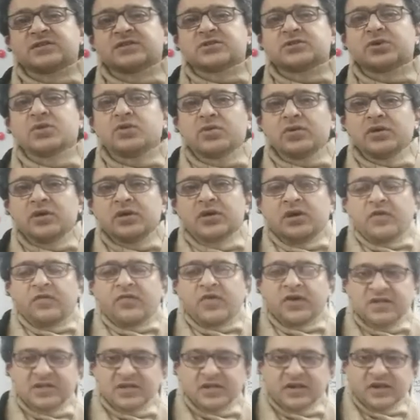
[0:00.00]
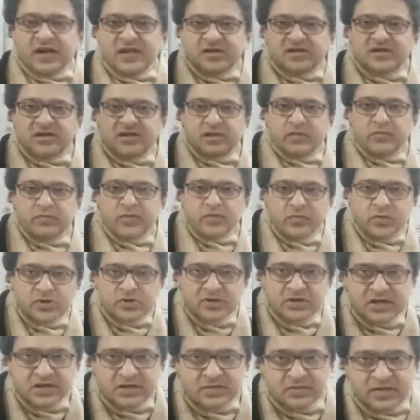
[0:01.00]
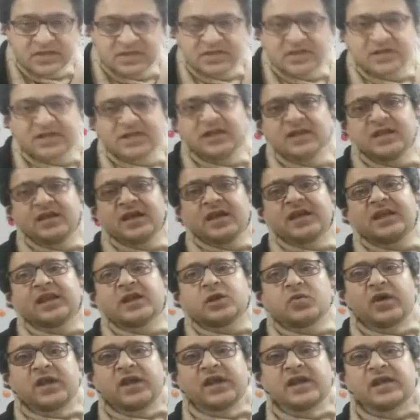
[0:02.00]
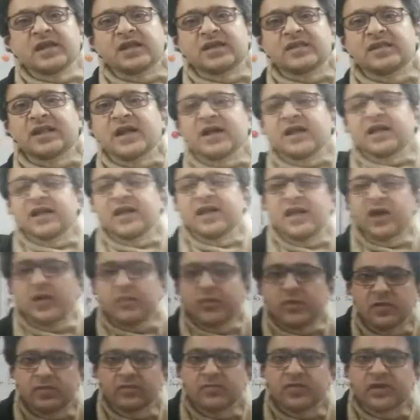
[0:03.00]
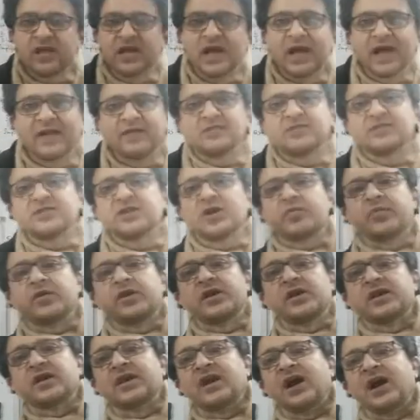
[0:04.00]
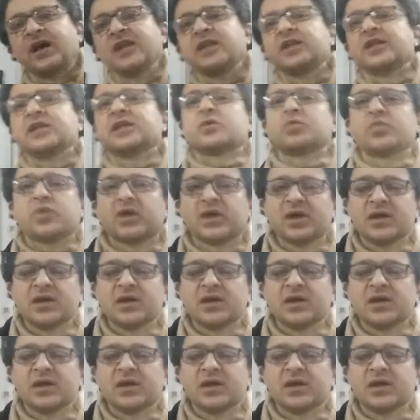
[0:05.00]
So what is the relation? Proportion is basically an equality, that A upon B and C upon D are equal.